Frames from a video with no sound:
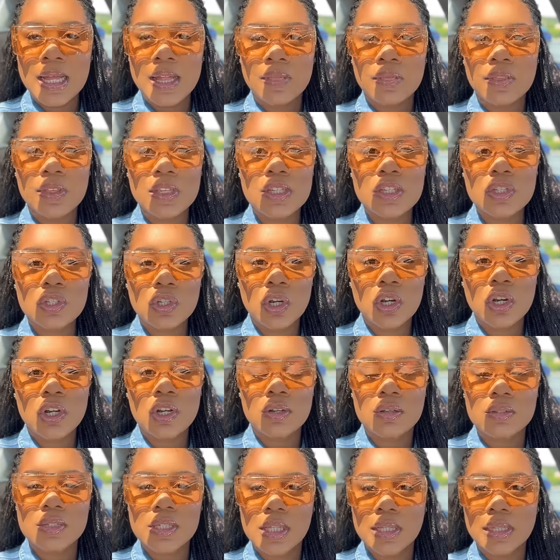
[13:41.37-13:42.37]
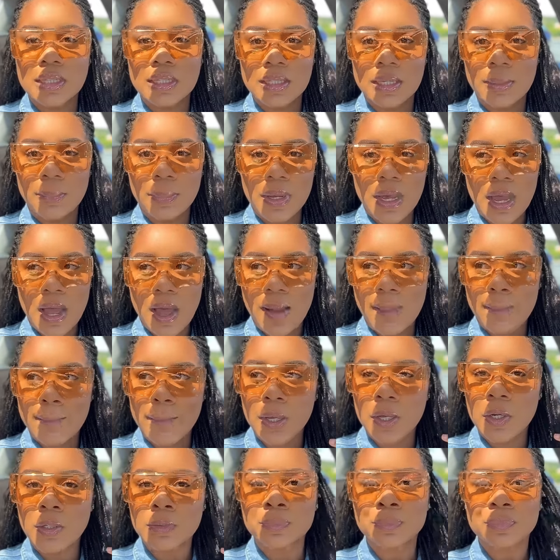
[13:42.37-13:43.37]
this girl's lip
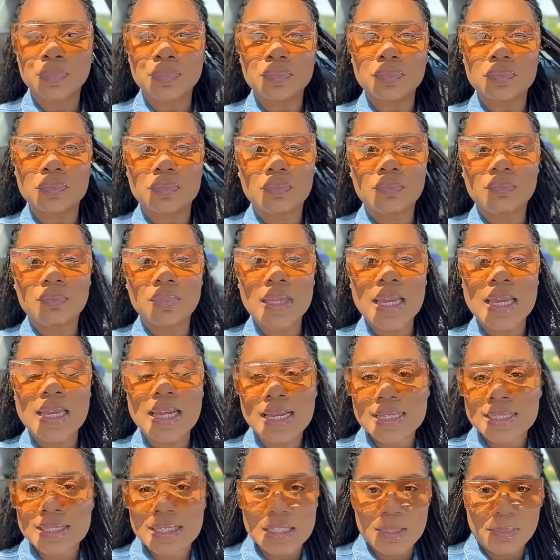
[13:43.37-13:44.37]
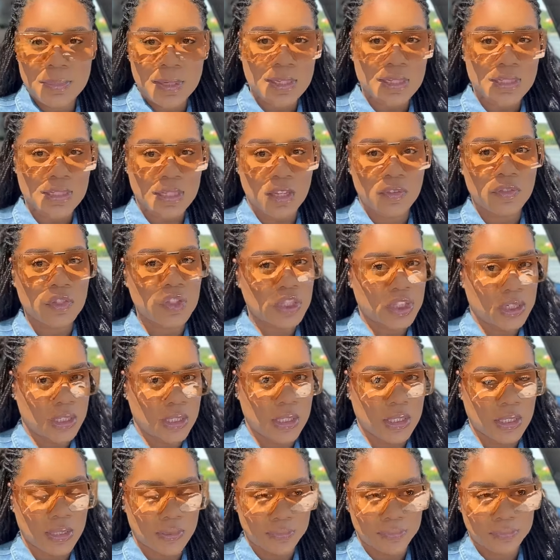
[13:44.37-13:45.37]
combo. And I said to myself,
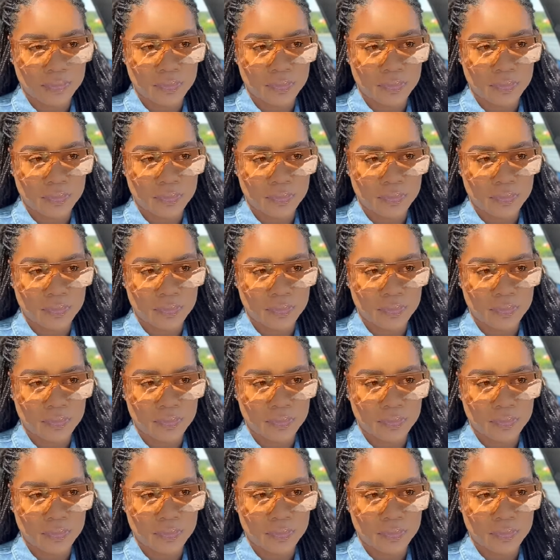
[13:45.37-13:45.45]
Shaneka,